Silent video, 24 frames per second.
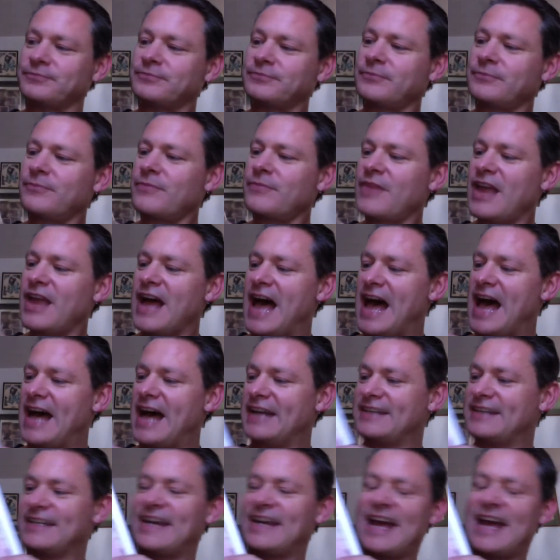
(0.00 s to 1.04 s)
And
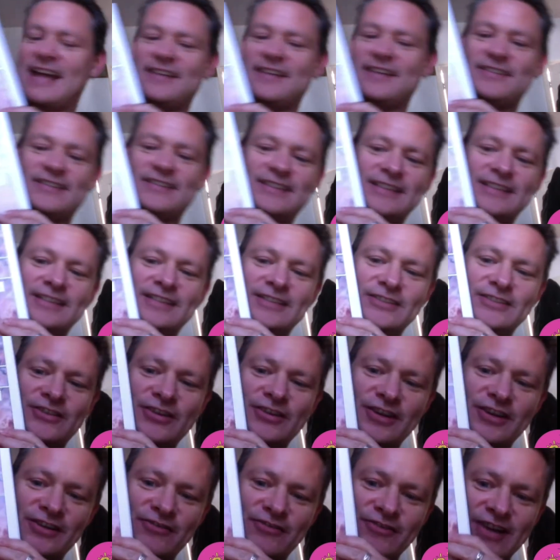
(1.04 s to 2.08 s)
again, doing a
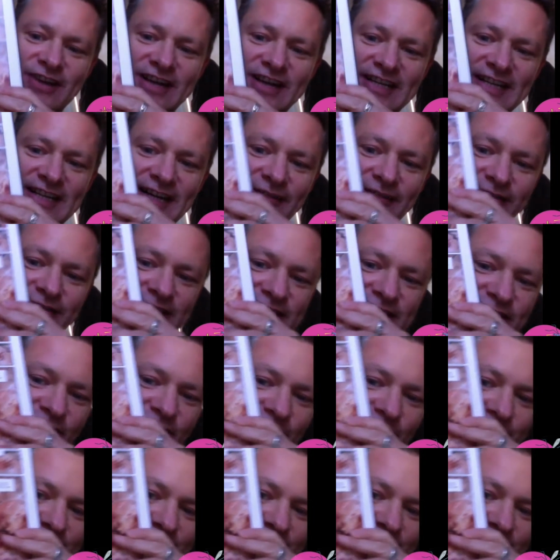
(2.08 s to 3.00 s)
really lovely job, as